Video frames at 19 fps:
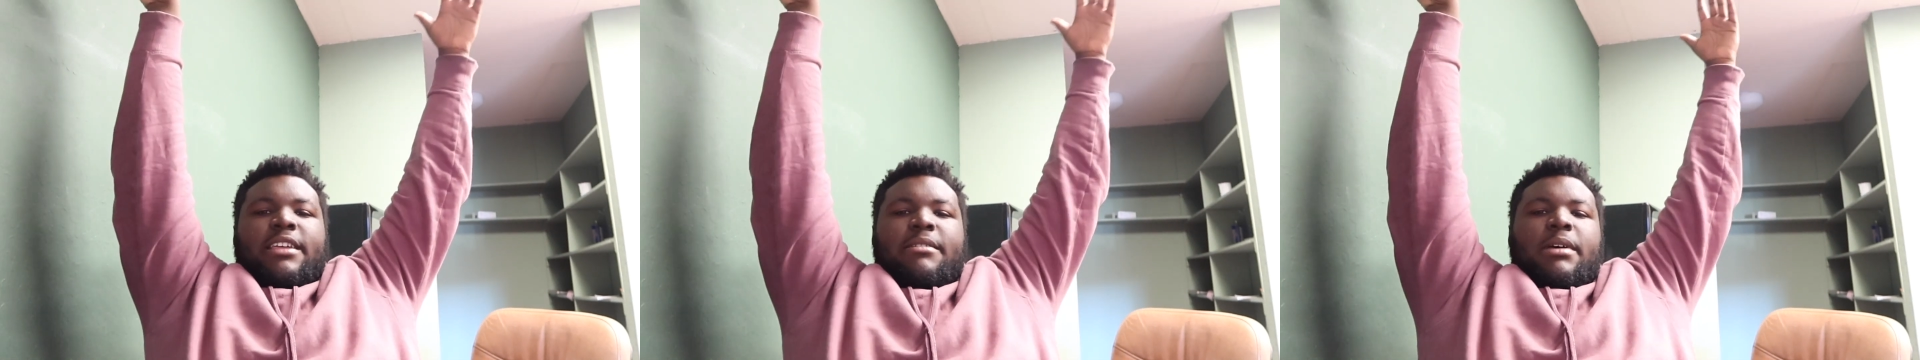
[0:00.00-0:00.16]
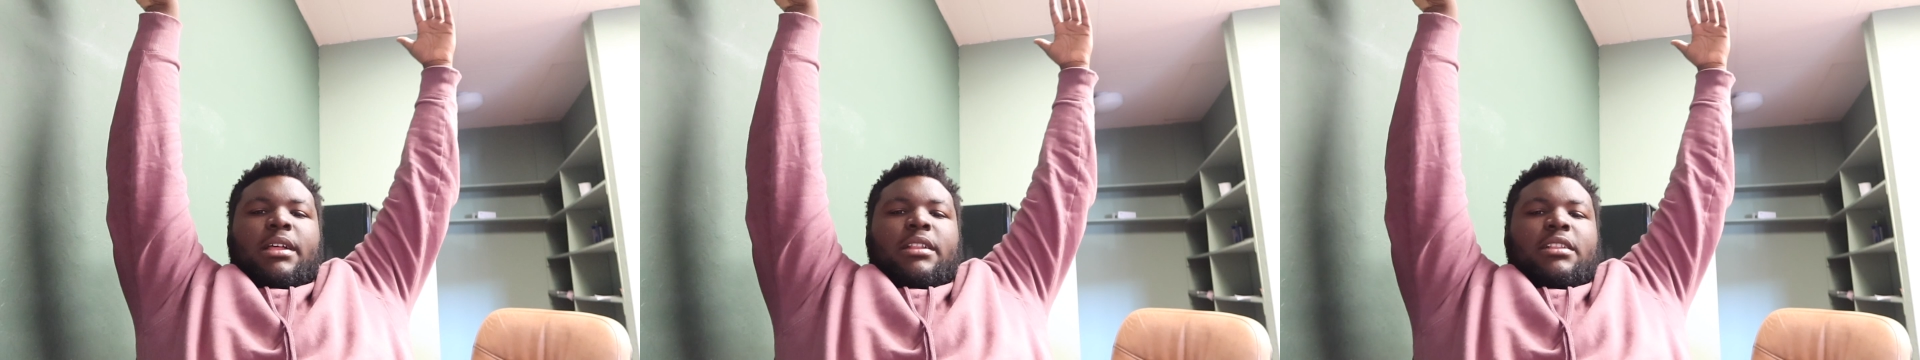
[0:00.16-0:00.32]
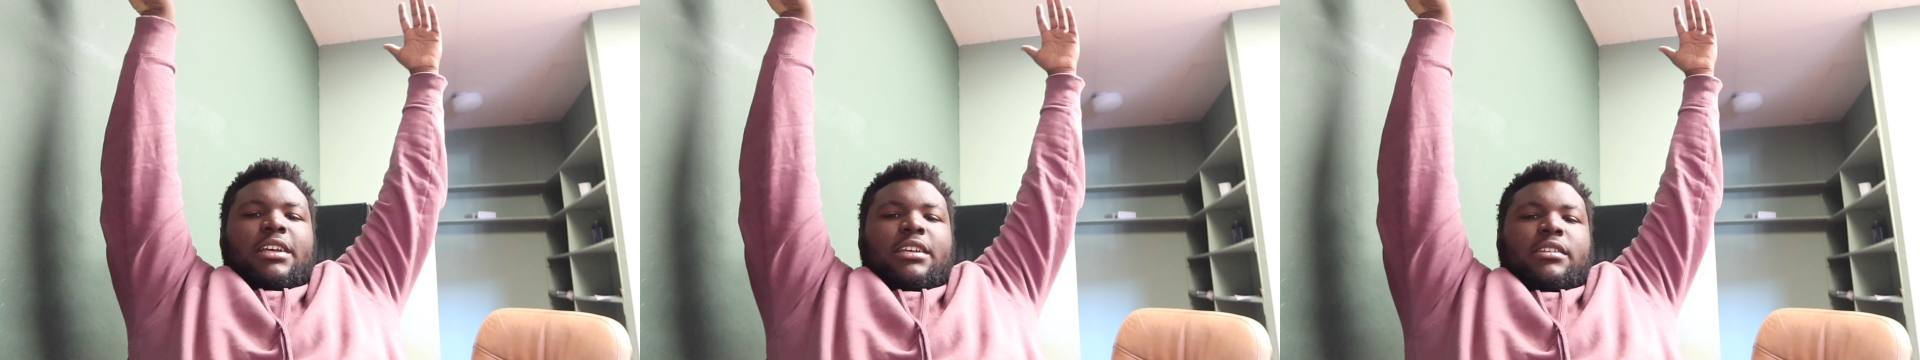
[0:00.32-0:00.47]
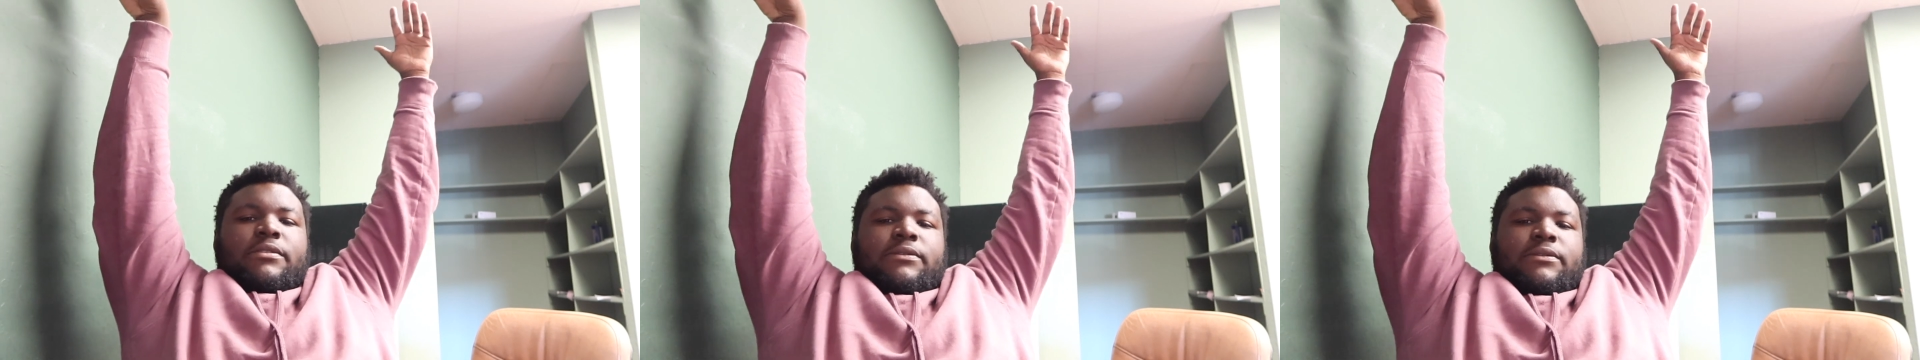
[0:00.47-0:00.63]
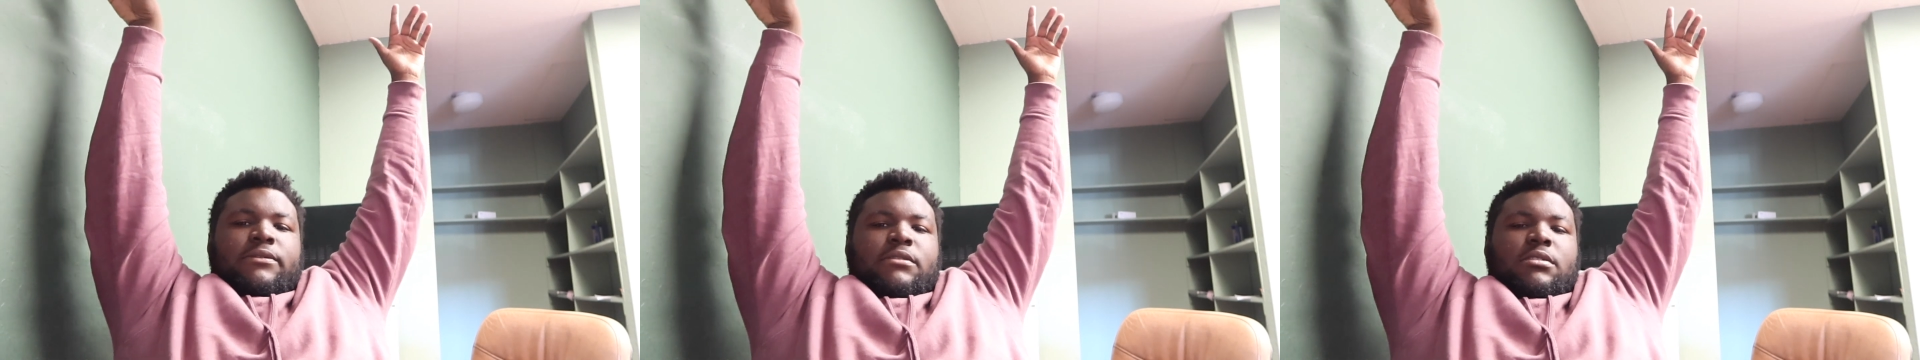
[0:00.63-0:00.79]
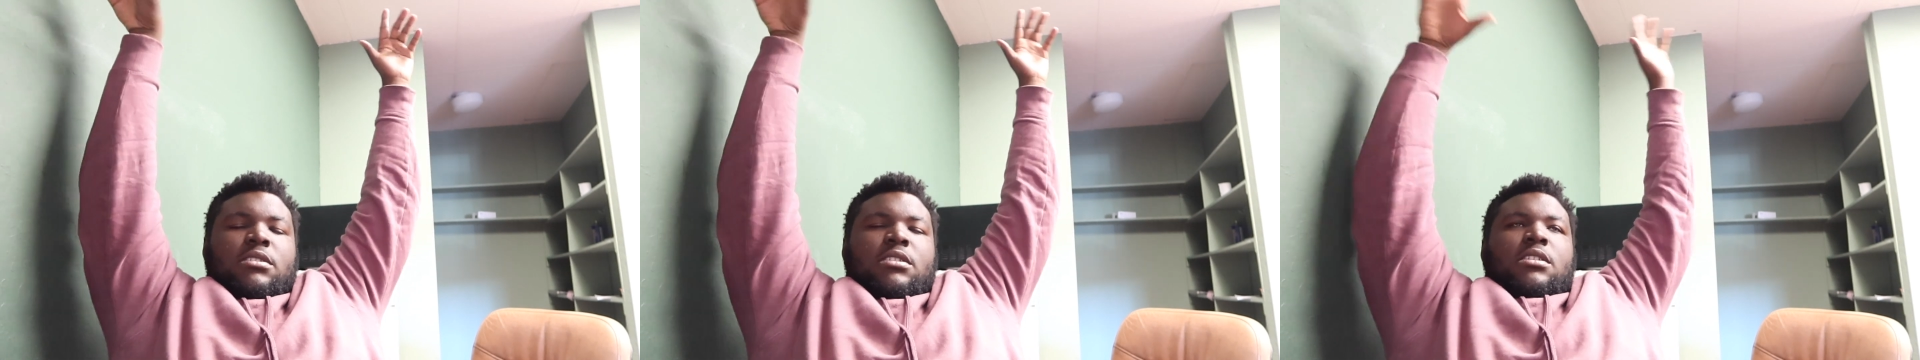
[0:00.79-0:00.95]
in my life.
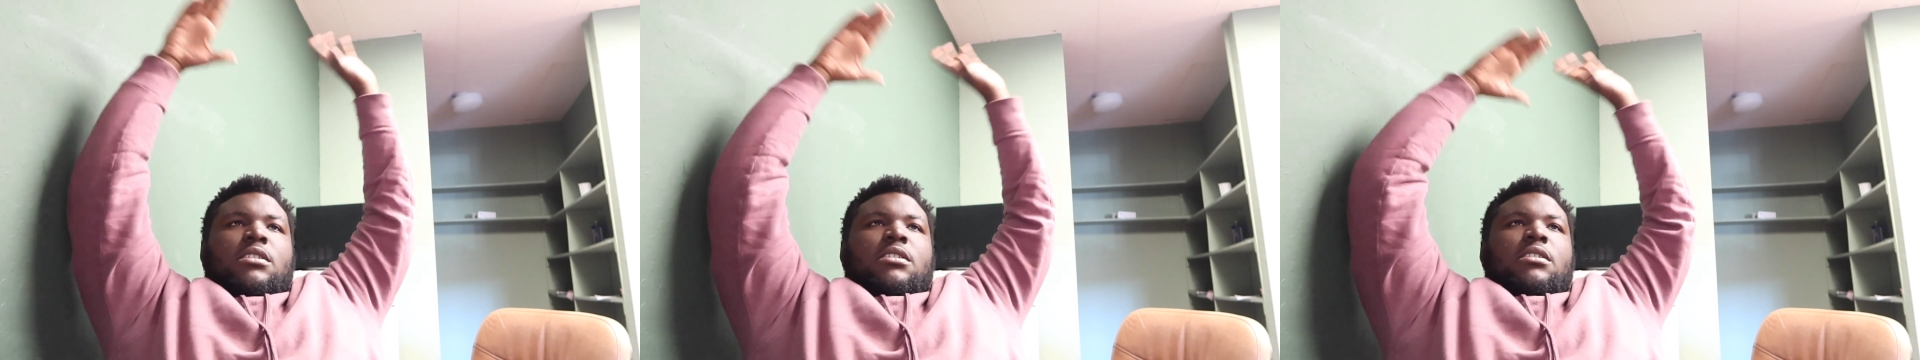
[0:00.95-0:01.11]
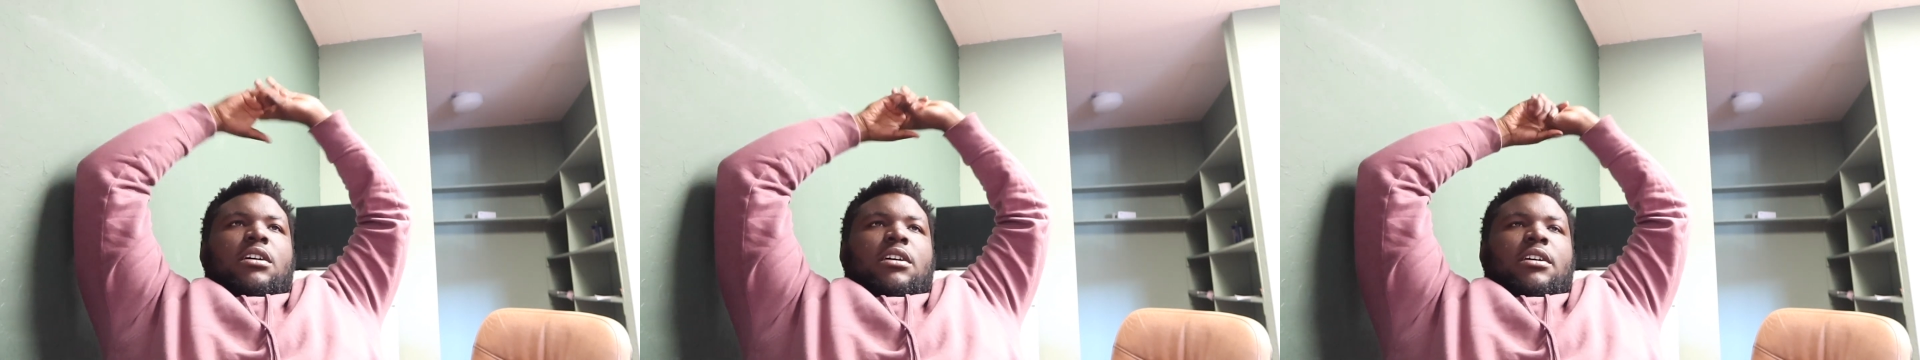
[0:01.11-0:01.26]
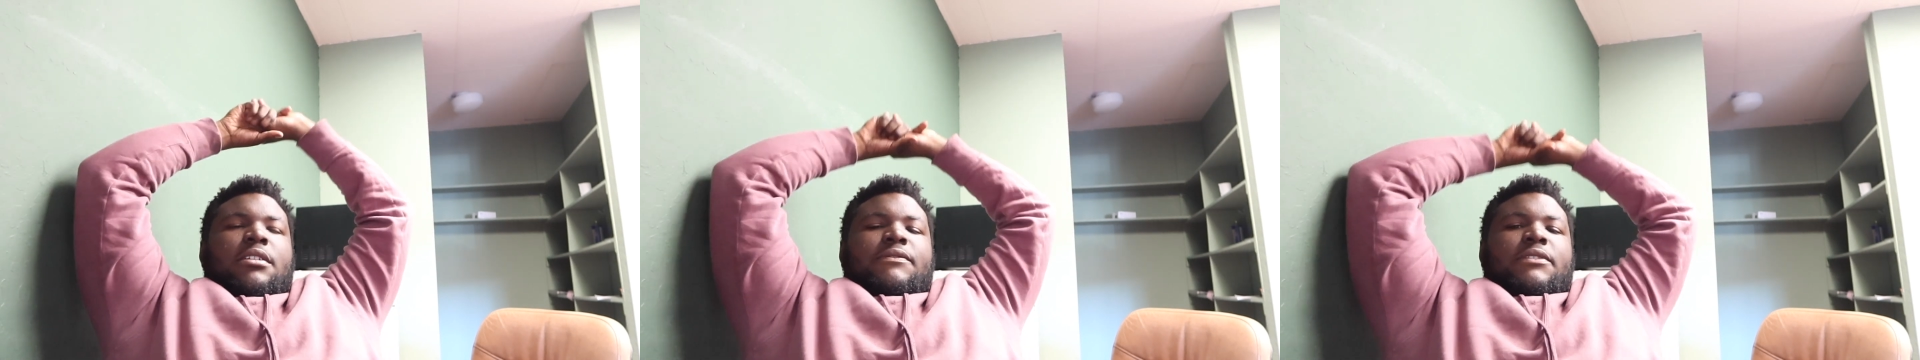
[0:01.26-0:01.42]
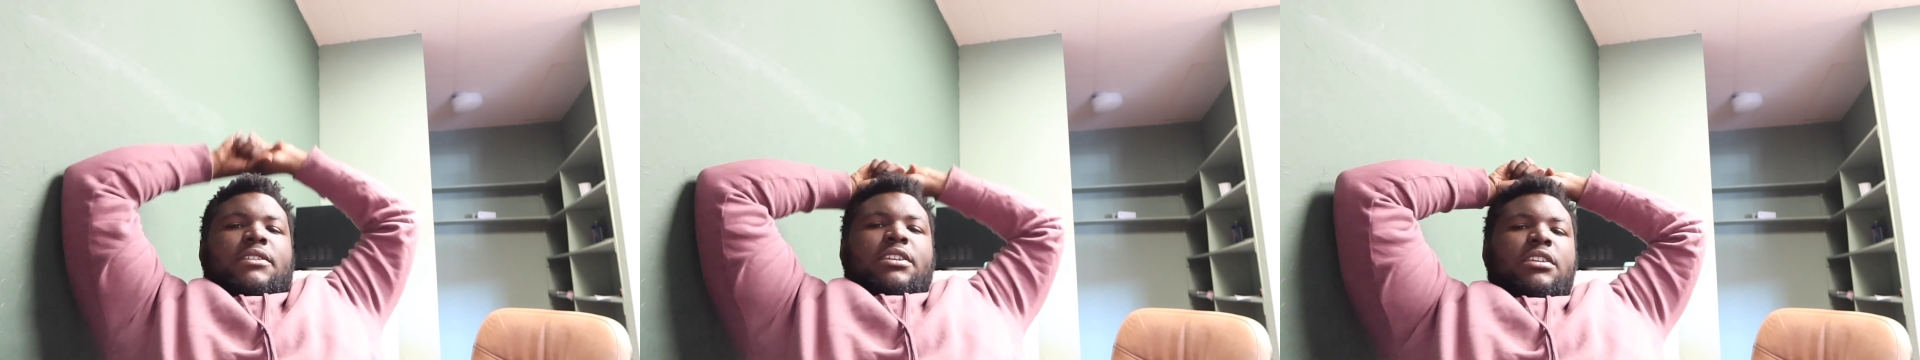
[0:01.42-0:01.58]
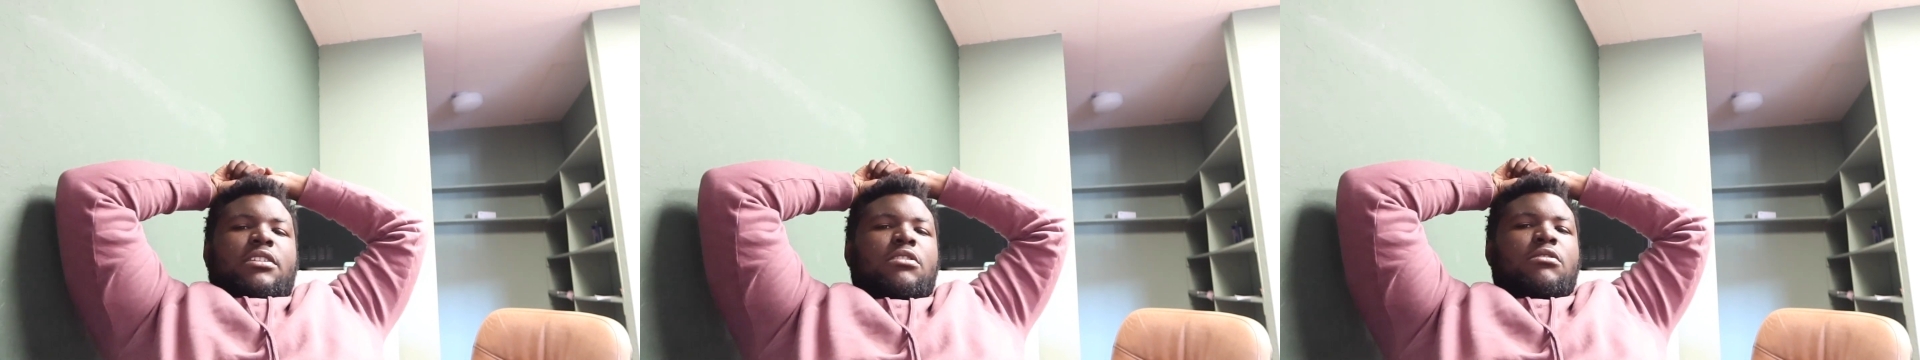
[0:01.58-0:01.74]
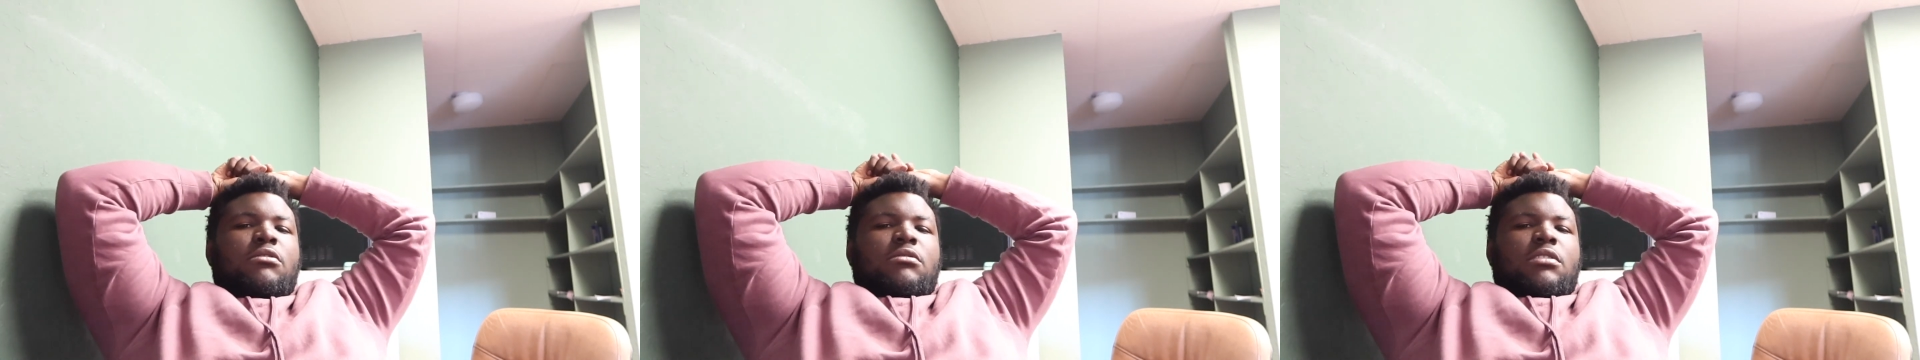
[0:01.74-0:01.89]

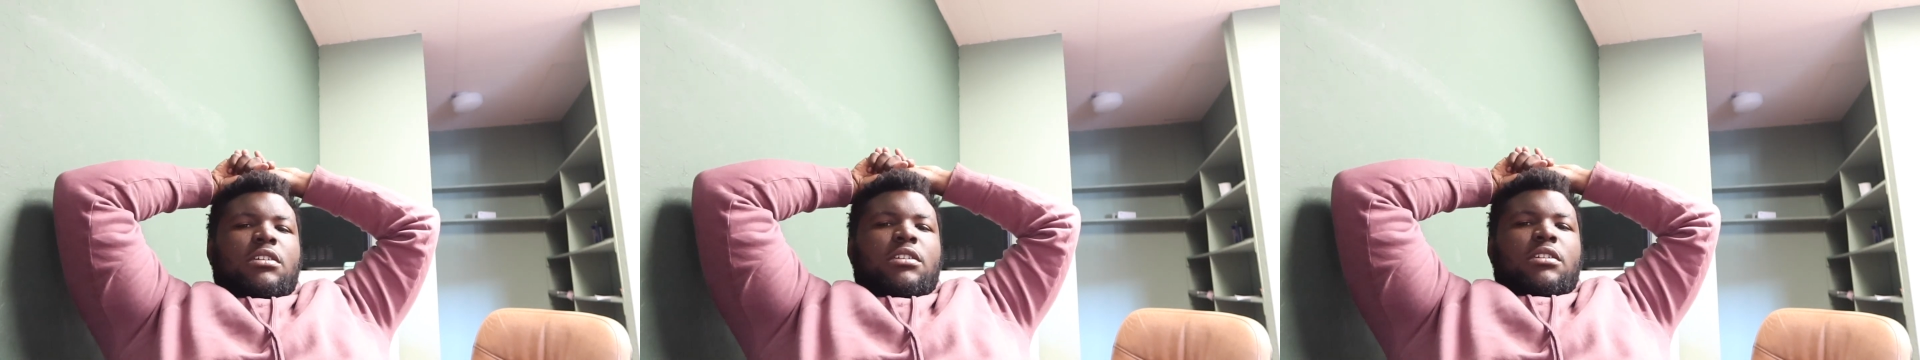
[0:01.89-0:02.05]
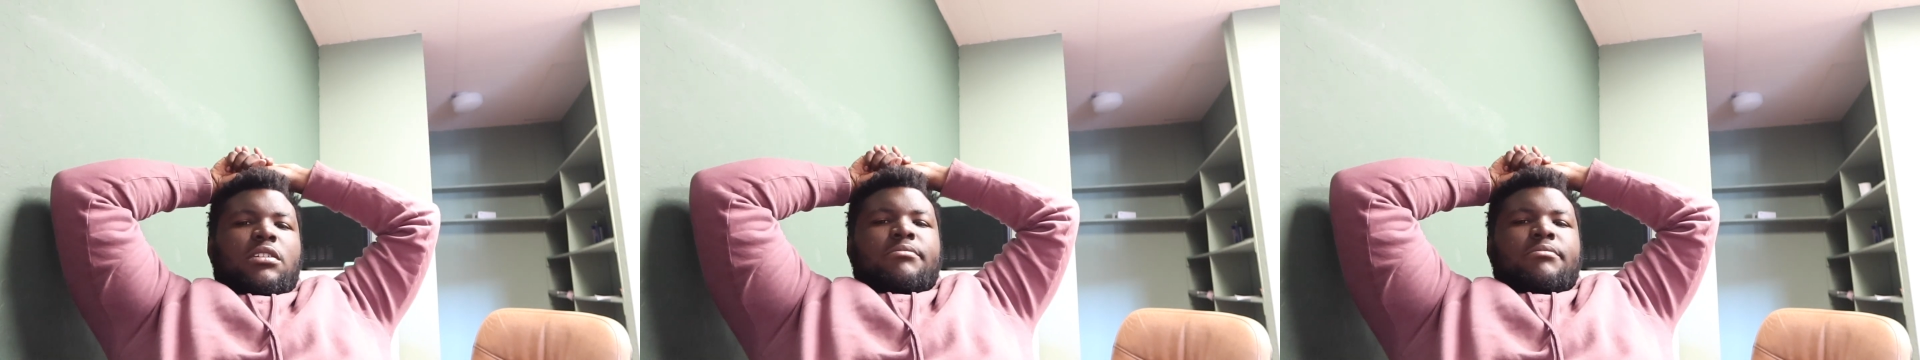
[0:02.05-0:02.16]
Video.